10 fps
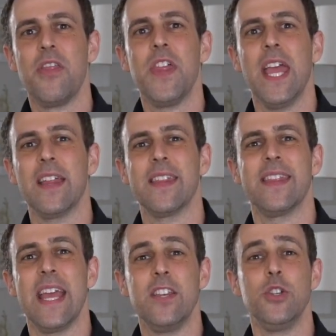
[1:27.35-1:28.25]
thing
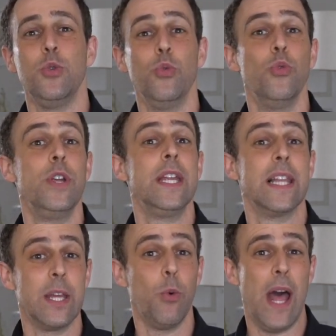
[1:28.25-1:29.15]
that they do
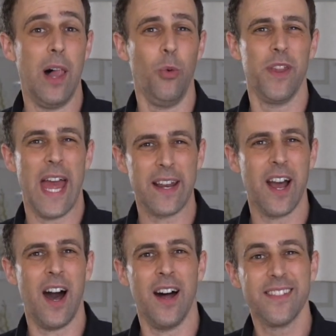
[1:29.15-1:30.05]
really well, where that
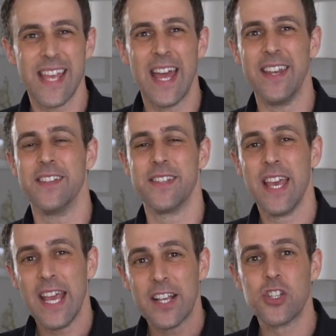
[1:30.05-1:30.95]
content
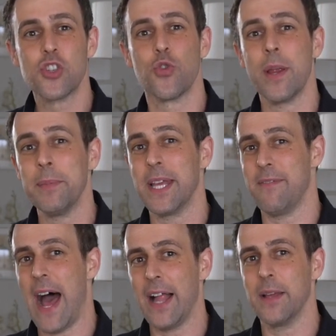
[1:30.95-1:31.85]
is extremely
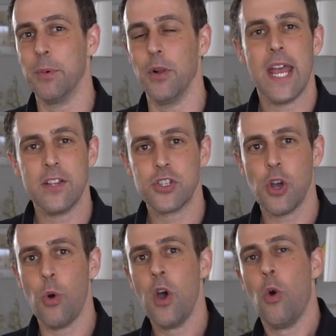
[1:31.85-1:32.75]
valuable. And
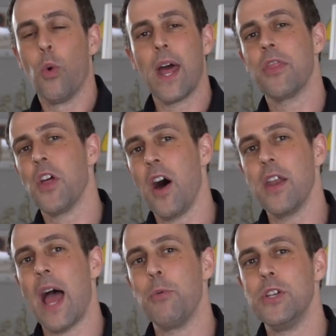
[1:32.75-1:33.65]
so what I
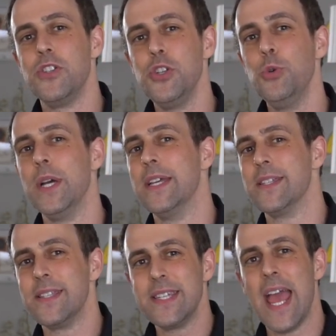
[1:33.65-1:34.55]
thought I would do
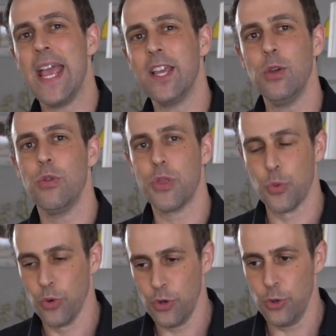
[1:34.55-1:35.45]
is, is take you
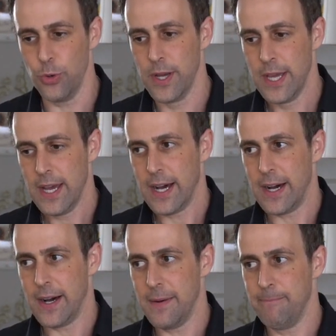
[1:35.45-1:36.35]
through
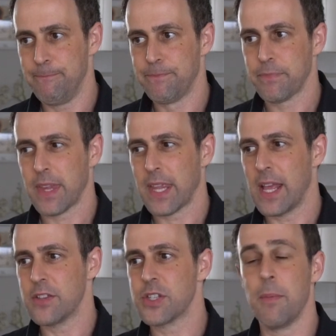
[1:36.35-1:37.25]
um,
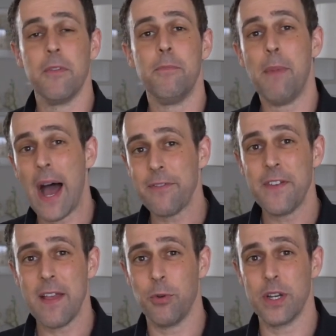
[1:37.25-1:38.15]
some of my
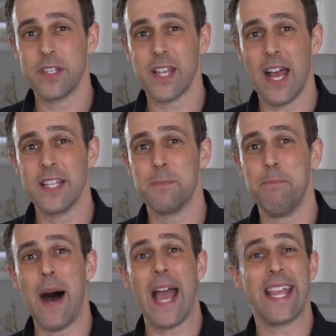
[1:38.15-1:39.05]
favorite sites
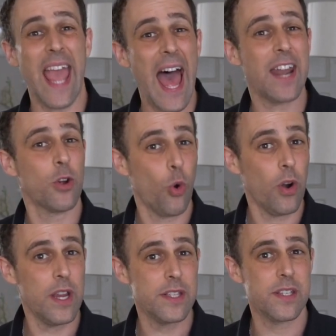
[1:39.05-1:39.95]
by
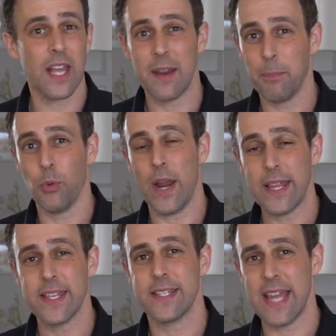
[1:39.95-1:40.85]
categories, kind of
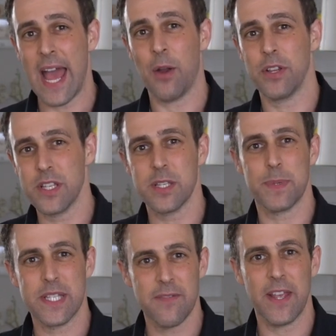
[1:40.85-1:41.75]
break this down into
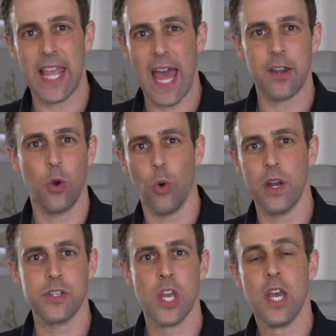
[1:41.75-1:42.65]
specific
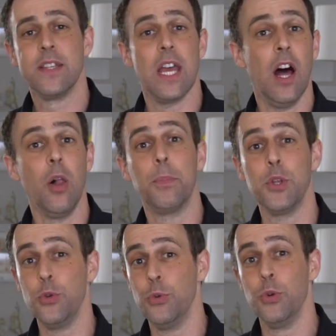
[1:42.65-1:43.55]
categories to help
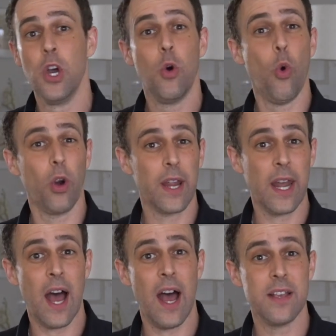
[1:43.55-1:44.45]
you
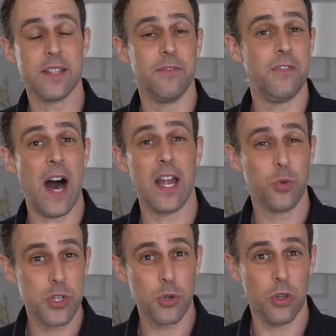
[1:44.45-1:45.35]
organize and
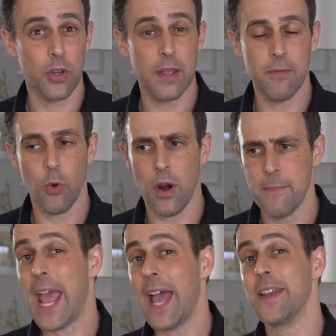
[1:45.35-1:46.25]
find what you're looking
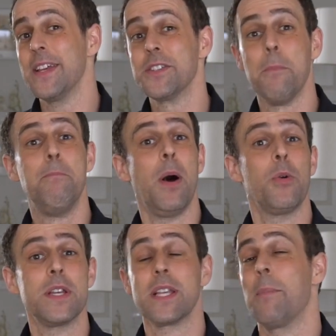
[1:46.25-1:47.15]
for. And as a
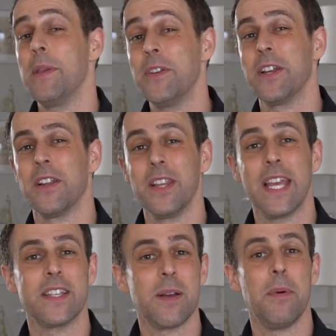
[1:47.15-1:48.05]
bonus, I'm even gonna
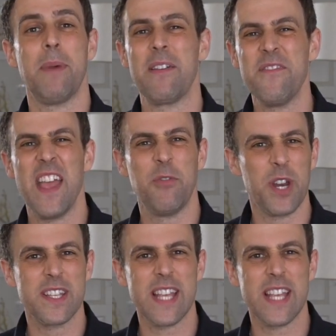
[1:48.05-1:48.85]
link some of my favorite